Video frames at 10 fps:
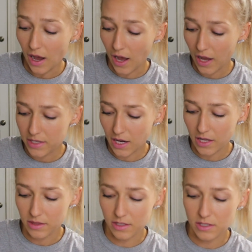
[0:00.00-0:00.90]
I
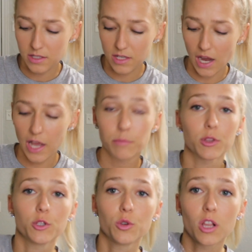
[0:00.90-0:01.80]
got the sky
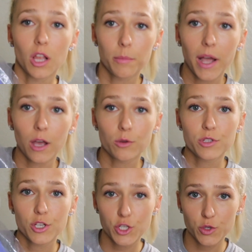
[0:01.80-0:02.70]
blue
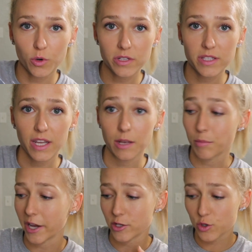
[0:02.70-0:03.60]
clubhouse shorts in
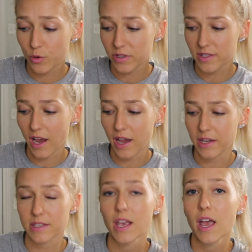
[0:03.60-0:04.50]
my true to size